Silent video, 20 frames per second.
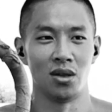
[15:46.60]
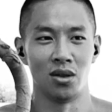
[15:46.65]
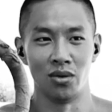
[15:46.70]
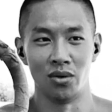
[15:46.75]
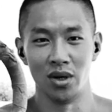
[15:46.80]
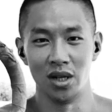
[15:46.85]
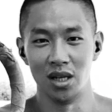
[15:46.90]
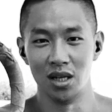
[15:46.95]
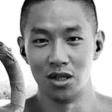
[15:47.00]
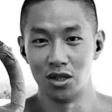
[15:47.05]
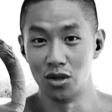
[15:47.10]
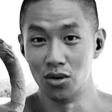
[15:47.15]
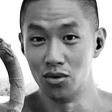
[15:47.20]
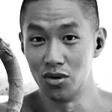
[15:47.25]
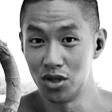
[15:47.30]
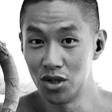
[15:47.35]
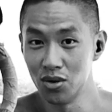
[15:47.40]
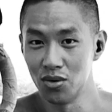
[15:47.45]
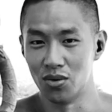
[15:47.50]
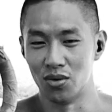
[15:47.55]
3, 2,
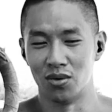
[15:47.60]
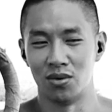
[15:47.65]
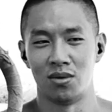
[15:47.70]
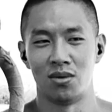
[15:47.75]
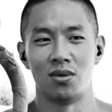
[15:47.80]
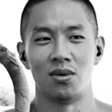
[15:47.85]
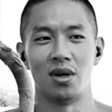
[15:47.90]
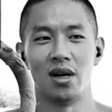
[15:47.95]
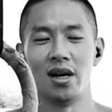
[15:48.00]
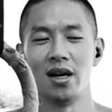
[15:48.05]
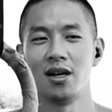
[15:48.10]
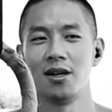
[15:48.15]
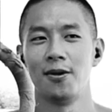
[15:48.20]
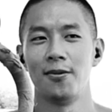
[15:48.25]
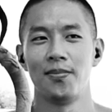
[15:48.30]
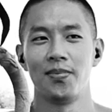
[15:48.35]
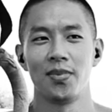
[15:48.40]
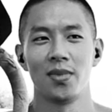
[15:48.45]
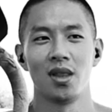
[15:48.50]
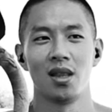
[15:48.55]
2, right?
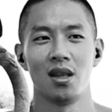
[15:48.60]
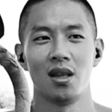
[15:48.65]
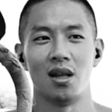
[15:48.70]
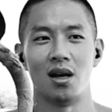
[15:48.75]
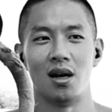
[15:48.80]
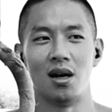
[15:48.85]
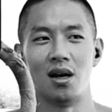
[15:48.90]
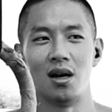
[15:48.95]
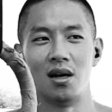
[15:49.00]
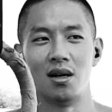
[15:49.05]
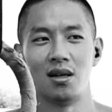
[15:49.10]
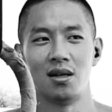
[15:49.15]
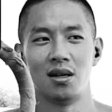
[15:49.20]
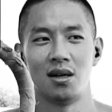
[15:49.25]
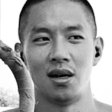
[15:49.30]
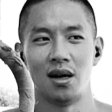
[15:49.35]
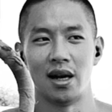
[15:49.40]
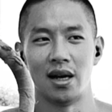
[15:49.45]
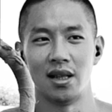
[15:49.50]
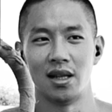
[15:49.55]

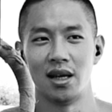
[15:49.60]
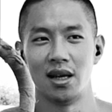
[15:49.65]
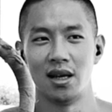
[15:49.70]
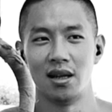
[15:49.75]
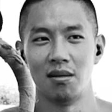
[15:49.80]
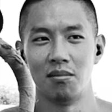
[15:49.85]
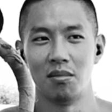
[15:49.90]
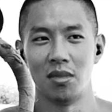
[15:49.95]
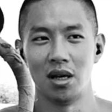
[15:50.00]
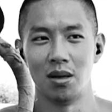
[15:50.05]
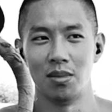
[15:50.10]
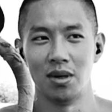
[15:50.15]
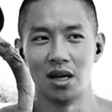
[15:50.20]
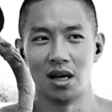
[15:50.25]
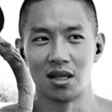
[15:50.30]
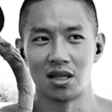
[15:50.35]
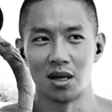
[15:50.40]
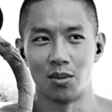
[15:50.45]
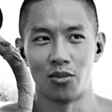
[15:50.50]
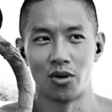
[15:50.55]
And then maybe
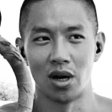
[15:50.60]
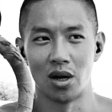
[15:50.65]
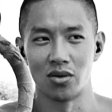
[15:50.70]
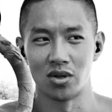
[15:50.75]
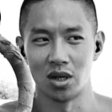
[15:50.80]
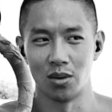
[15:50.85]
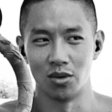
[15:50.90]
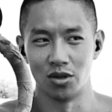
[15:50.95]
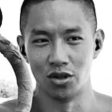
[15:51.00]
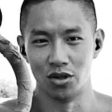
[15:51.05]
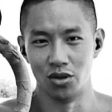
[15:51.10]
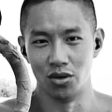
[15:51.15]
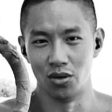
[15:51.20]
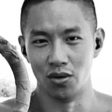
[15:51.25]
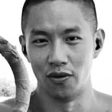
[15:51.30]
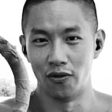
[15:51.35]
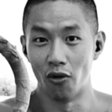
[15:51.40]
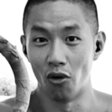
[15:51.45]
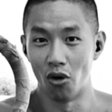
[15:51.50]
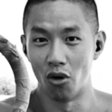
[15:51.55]
at some point I was able to do
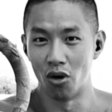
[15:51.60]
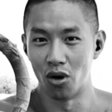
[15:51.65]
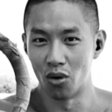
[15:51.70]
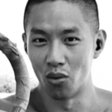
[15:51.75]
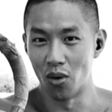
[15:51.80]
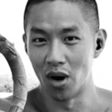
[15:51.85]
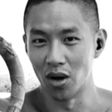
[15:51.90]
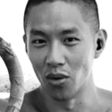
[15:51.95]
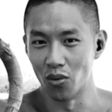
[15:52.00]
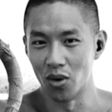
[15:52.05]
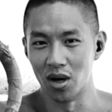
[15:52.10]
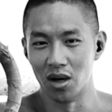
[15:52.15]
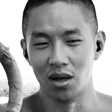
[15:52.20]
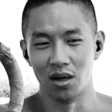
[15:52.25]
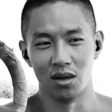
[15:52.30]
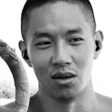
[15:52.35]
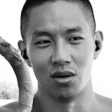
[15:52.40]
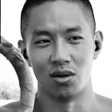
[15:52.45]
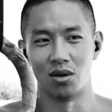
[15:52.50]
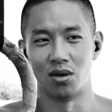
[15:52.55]
4, 1,
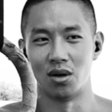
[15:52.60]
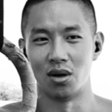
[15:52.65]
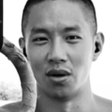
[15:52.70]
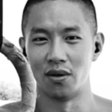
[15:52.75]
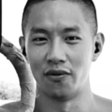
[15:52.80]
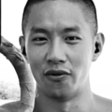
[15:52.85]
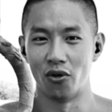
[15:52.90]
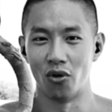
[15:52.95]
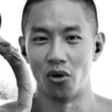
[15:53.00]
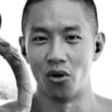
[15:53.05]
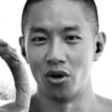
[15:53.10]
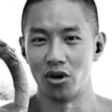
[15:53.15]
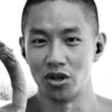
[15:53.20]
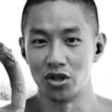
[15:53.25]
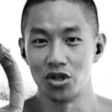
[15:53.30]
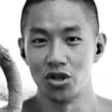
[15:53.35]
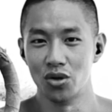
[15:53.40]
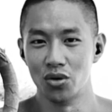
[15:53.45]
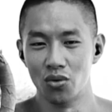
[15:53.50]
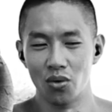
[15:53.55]
1 or 4,
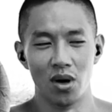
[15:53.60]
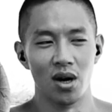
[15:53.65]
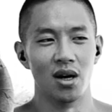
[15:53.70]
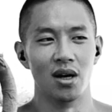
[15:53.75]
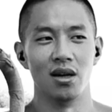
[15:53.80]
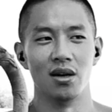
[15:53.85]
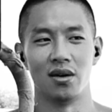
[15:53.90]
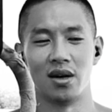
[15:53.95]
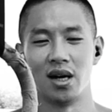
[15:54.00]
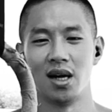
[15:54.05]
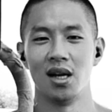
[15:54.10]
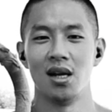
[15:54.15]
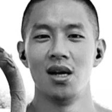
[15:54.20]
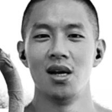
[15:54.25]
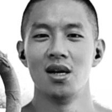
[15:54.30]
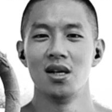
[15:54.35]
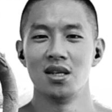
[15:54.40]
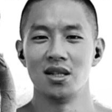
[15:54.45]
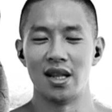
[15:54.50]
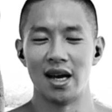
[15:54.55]
2, 1, right?
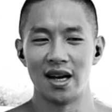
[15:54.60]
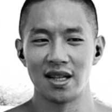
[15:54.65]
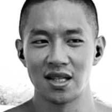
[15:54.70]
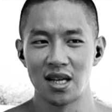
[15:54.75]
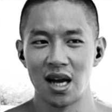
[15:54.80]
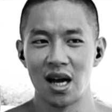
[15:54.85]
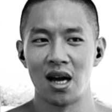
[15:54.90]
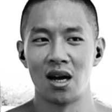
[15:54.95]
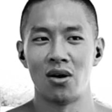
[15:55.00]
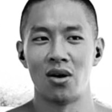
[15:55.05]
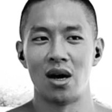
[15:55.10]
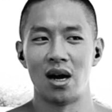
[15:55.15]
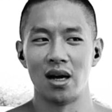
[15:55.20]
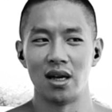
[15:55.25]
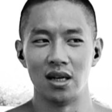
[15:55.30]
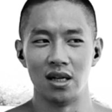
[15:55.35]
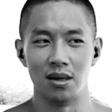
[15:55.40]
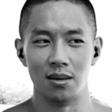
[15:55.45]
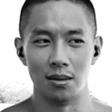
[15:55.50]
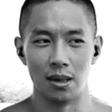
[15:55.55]
That's how
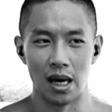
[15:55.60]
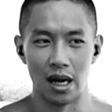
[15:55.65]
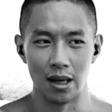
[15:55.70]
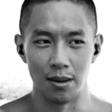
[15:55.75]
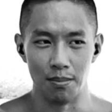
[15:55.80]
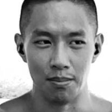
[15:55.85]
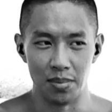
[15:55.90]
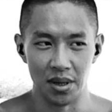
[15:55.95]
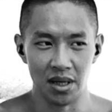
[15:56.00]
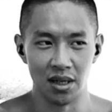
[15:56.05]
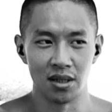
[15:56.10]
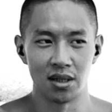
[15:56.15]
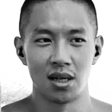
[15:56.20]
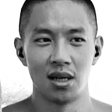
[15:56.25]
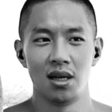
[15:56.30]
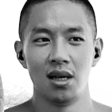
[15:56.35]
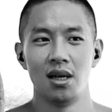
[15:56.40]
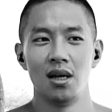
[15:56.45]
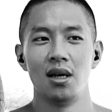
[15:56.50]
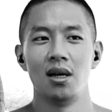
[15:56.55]
I built
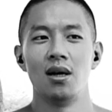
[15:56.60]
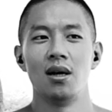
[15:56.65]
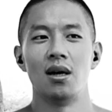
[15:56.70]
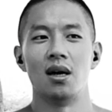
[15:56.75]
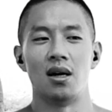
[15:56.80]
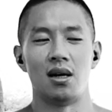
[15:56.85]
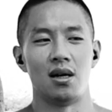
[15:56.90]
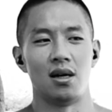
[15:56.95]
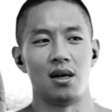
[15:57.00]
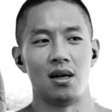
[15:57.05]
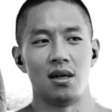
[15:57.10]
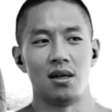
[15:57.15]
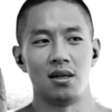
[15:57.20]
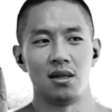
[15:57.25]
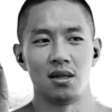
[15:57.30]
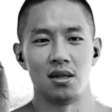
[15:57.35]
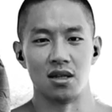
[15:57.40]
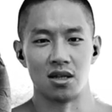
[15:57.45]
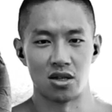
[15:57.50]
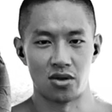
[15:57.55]

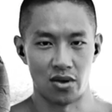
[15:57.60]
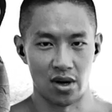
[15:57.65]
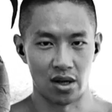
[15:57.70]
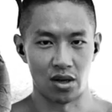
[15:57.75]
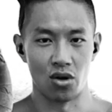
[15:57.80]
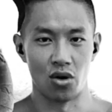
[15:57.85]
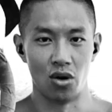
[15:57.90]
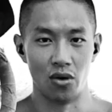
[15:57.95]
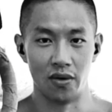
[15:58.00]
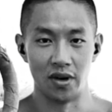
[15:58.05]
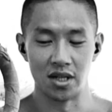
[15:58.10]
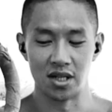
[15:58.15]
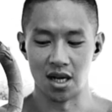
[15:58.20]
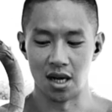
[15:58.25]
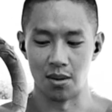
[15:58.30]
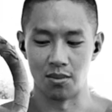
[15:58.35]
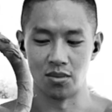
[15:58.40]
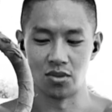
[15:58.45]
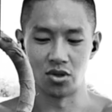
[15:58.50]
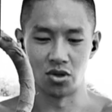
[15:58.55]
the strength over
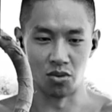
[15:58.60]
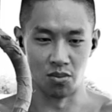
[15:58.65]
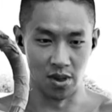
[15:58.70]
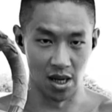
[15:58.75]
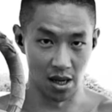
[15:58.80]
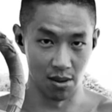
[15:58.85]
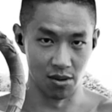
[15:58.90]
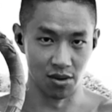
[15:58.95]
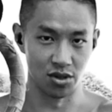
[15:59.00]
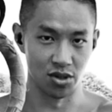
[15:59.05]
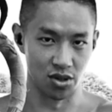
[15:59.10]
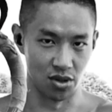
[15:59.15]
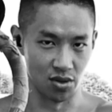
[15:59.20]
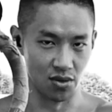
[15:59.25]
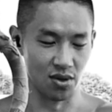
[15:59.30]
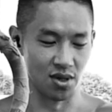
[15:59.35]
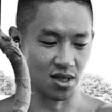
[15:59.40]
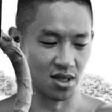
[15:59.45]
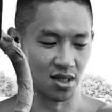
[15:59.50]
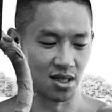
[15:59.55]
time to be able to
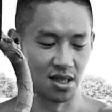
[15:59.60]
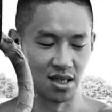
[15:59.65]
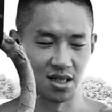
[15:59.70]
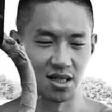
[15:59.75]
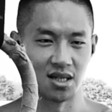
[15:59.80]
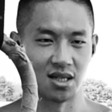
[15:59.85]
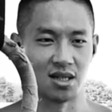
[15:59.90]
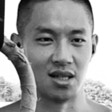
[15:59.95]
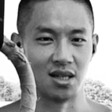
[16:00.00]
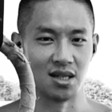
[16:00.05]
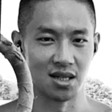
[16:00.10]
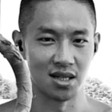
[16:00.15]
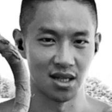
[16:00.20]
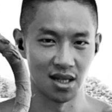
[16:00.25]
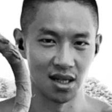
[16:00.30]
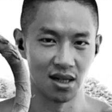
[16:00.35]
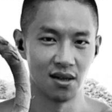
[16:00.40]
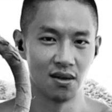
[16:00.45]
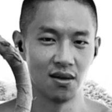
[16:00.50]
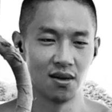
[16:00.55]
do this. This the
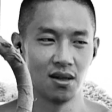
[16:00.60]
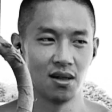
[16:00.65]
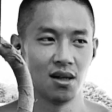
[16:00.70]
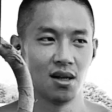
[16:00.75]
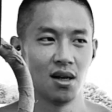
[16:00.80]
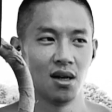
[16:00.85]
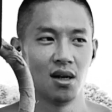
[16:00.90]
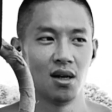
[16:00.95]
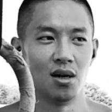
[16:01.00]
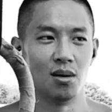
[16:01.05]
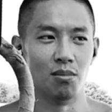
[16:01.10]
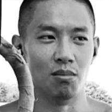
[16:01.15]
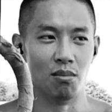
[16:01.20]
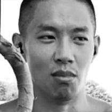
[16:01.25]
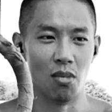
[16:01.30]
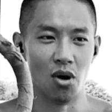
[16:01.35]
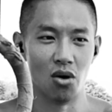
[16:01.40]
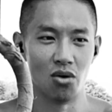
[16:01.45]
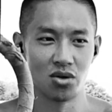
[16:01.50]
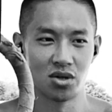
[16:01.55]
single
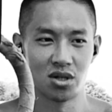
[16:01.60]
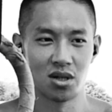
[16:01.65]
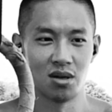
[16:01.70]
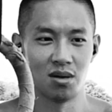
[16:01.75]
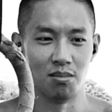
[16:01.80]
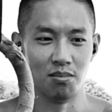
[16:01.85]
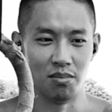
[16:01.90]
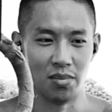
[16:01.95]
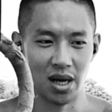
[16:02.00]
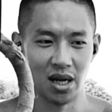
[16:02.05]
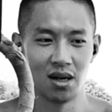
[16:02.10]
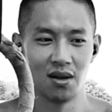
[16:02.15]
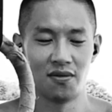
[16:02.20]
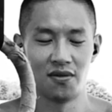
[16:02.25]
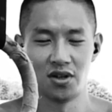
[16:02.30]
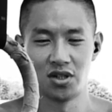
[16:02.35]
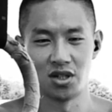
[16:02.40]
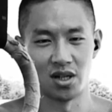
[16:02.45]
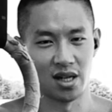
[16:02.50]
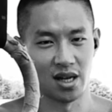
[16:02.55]
most
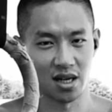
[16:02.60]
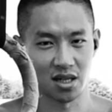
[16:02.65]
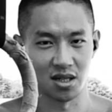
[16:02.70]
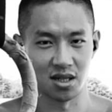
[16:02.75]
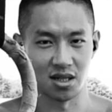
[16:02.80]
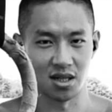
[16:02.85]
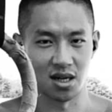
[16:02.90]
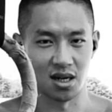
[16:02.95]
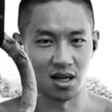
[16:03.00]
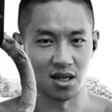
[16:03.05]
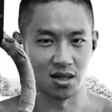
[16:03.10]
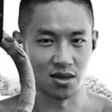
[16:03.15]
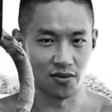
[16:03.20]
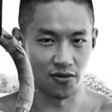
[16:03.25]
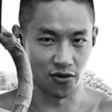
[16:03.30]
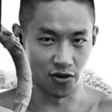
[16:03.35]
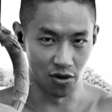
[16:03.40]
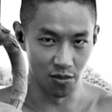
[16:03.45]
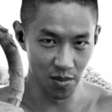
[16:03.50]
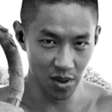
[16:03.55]
beneficial exercise
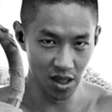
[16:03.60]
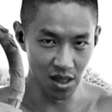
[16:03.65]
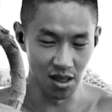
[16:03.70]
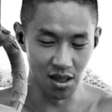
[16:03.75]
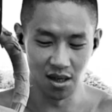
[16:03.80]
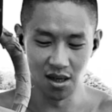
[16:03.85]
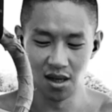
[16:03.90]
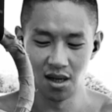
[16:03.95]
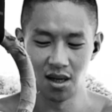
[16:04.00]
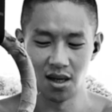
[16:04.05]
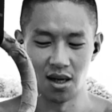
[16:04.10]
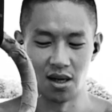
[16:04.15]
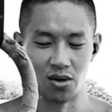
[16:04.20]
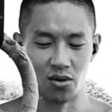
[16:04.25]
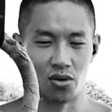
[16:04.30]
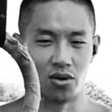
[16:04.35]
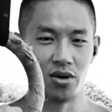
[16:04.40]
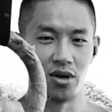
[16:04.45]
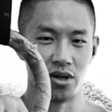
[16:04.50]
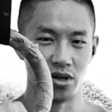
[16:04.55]
for me in
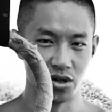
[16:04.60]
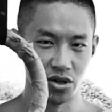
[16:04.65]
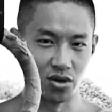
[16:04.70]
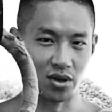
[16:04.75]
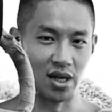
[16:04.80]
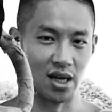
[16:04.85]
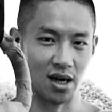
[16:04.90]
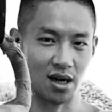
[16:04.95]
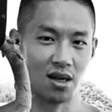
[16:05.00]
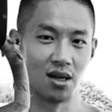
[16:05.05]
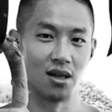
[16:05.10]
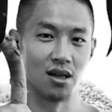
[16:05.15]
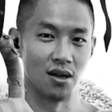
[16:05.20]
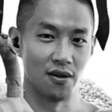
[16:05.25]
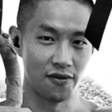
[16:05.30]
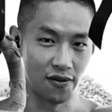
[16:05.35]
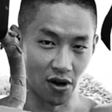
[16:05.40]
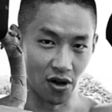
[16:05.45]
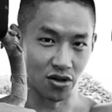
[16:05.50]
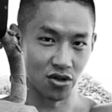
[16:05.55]
order to get the
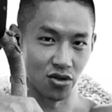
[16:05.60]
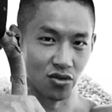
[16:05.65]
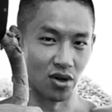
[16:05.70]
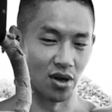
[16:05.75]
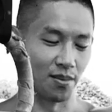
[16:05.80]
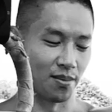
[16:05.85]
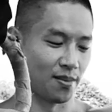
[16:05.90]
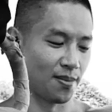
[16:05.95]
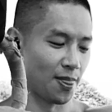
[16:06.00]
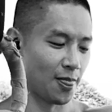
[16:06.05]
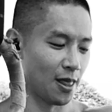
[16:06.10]
false grip.